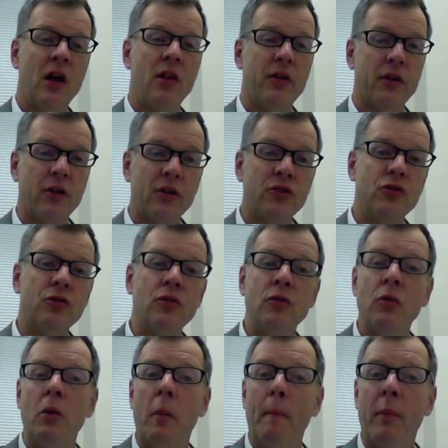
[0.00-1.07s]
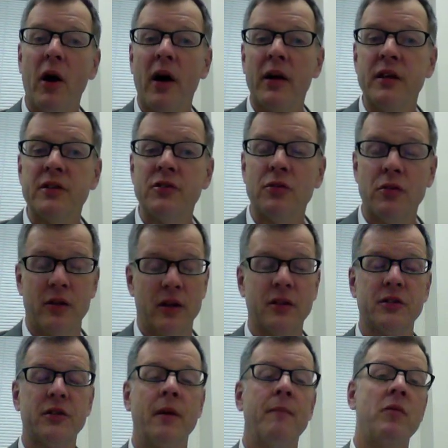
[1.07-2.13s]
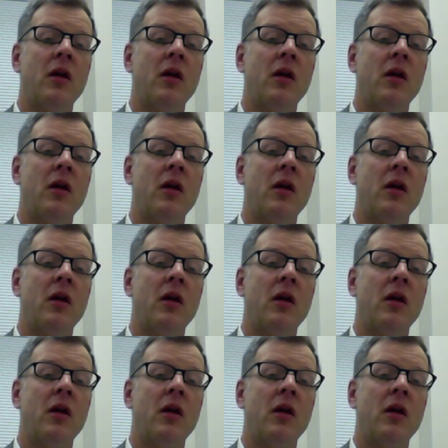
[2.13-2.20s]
There are two bodies to this.